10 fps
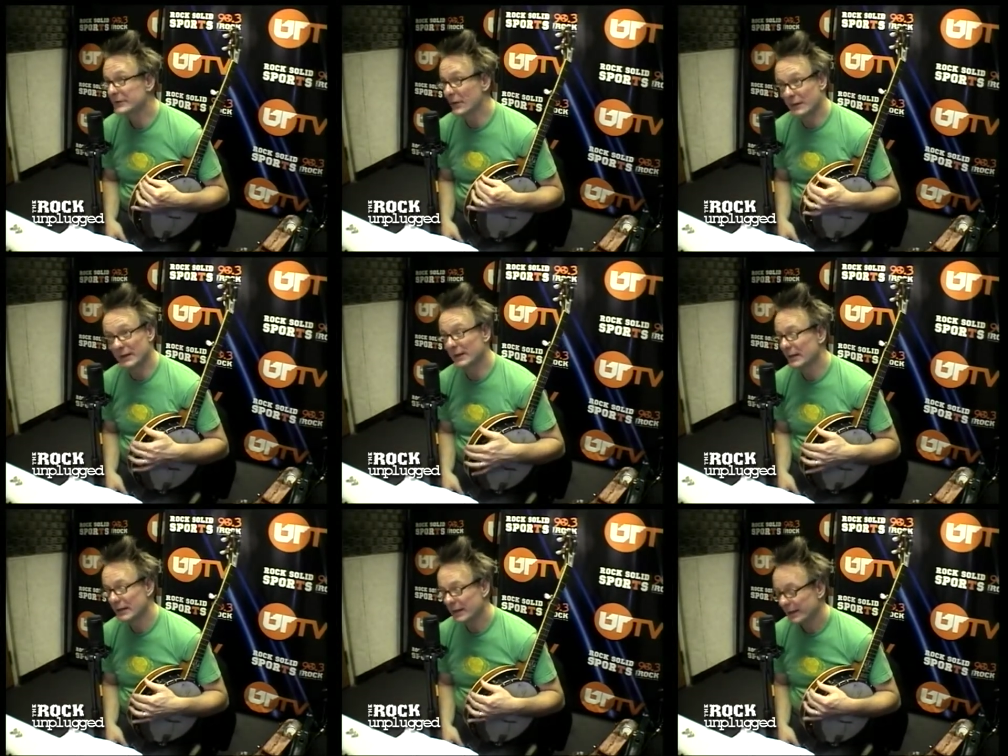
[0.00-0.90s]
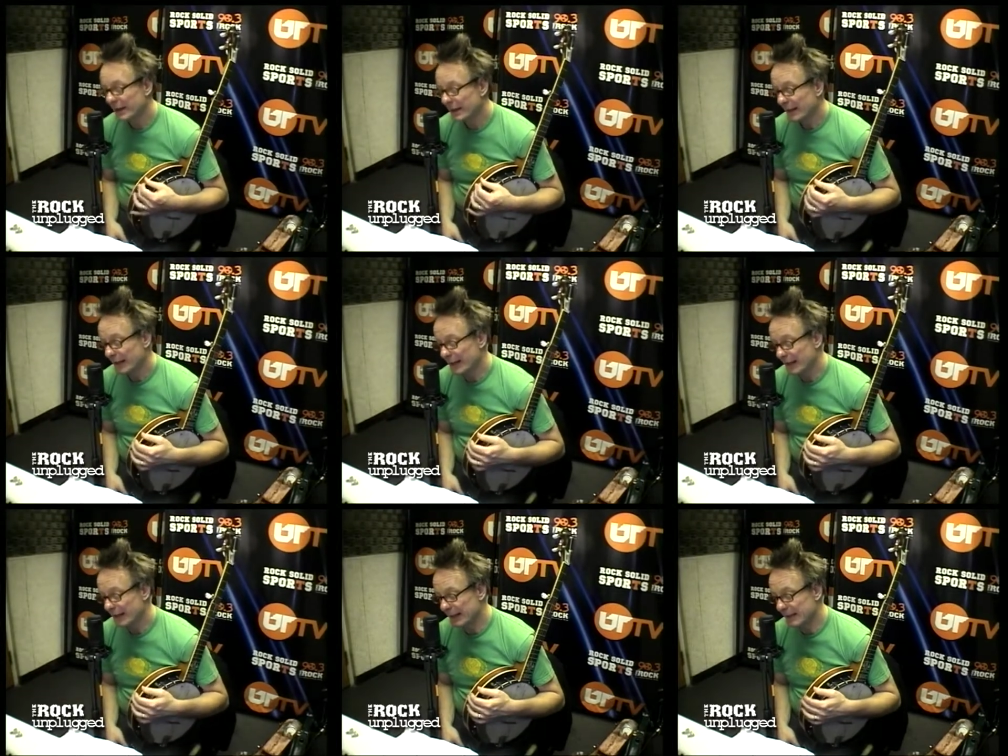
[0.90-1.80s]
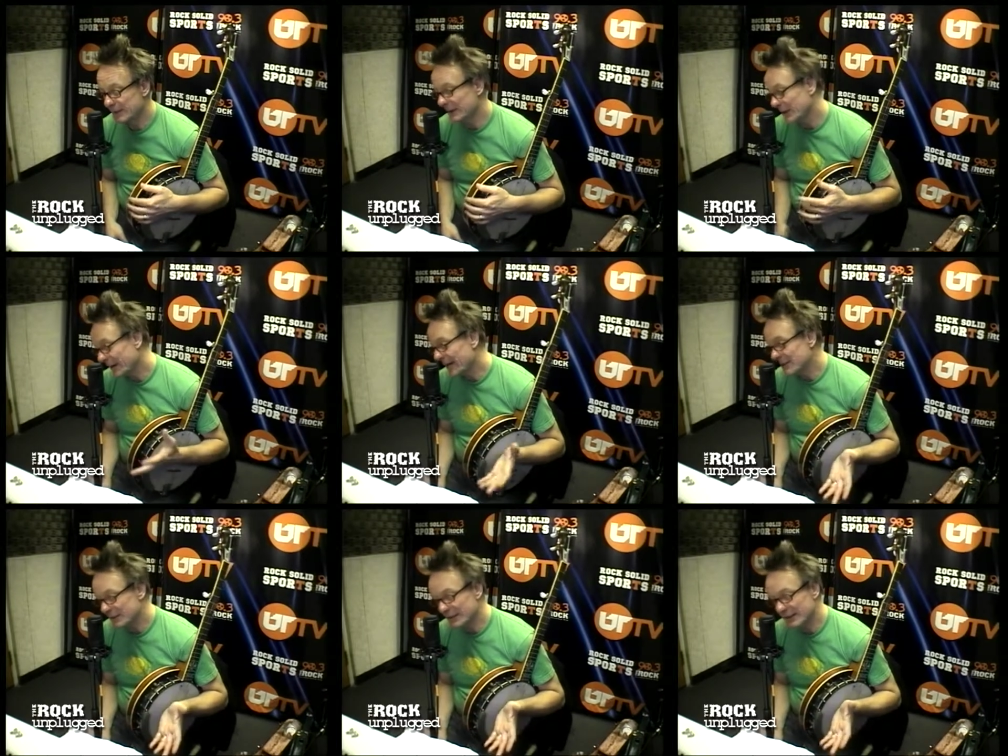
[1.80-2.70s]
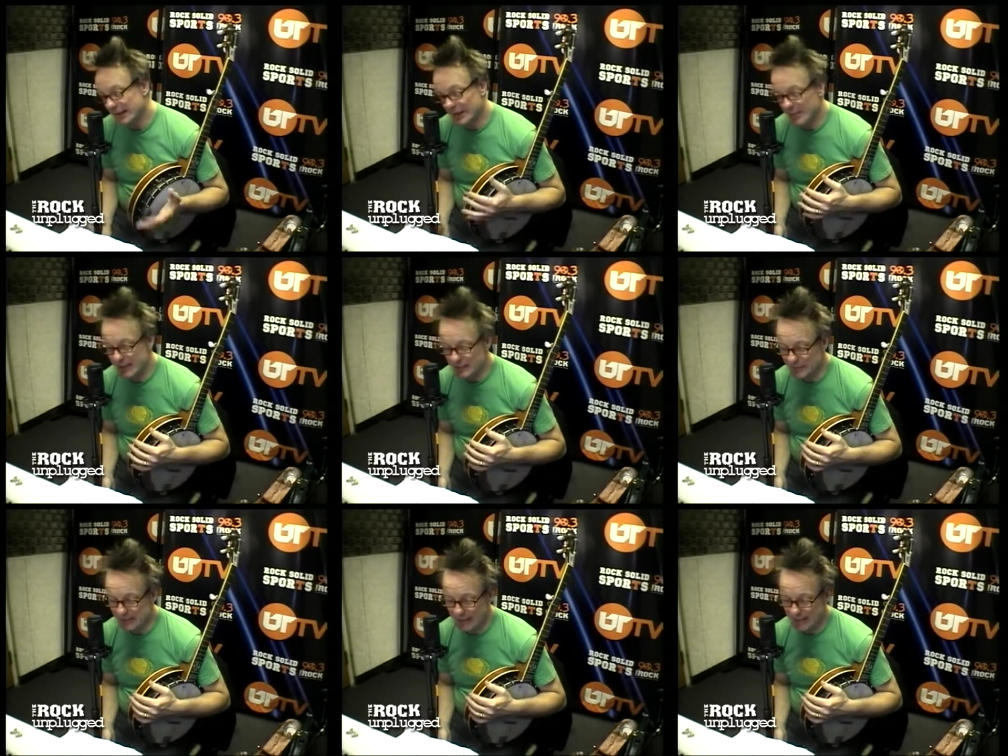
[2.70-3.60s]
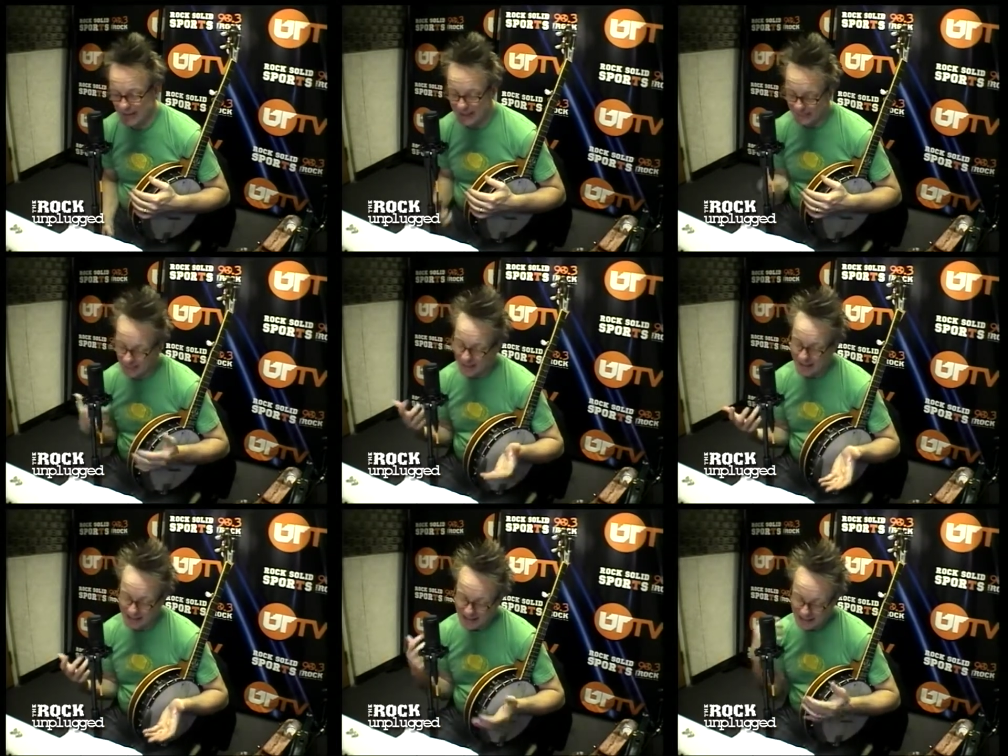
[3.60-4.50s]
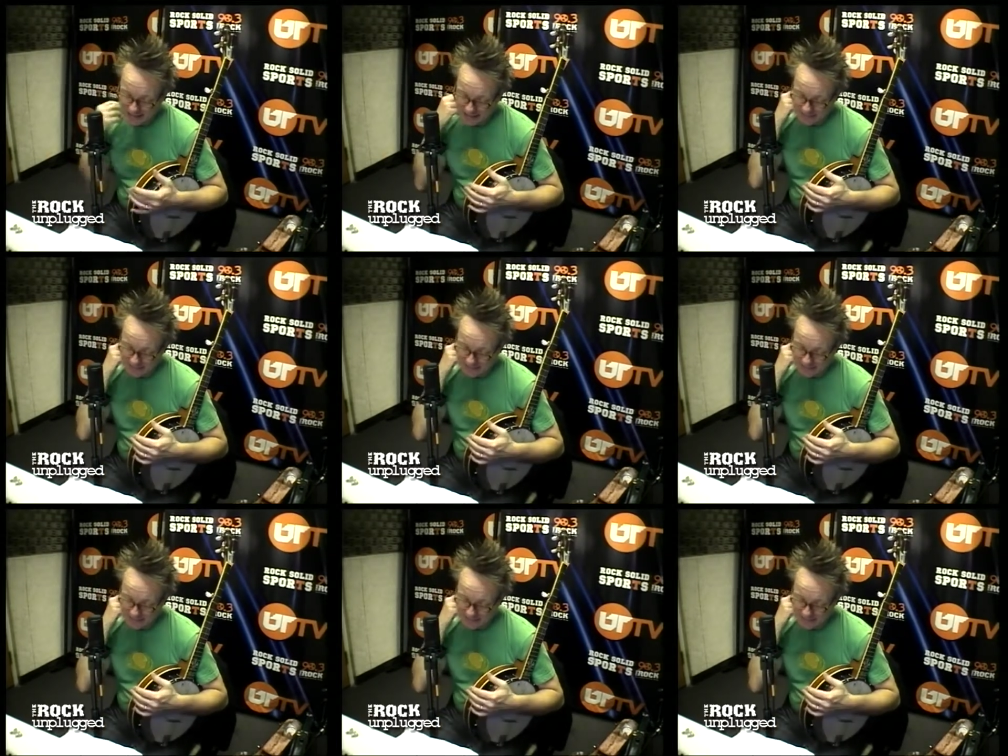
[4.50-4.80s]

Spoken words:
Totally. And so anyway, I just started kind of messing with that, and then I like